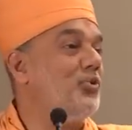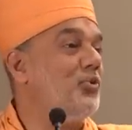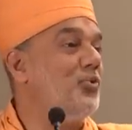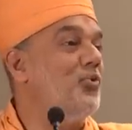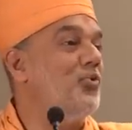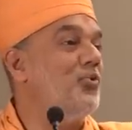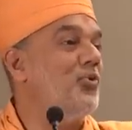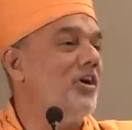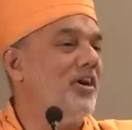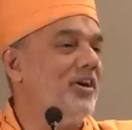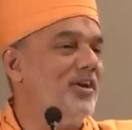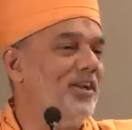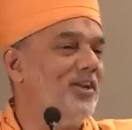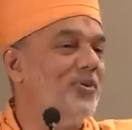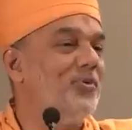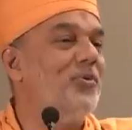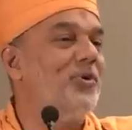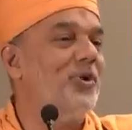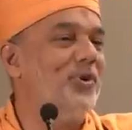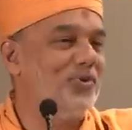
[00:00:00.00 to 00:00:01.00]
two
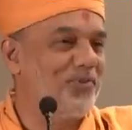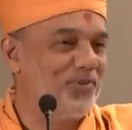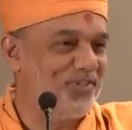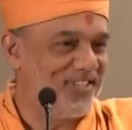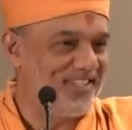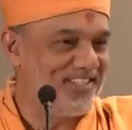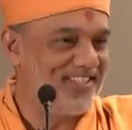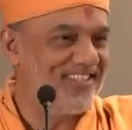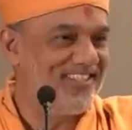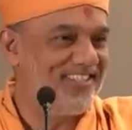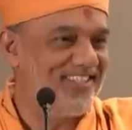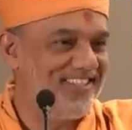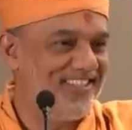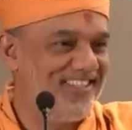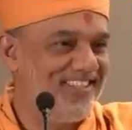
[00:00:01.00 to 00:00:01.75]
Anil Guravs.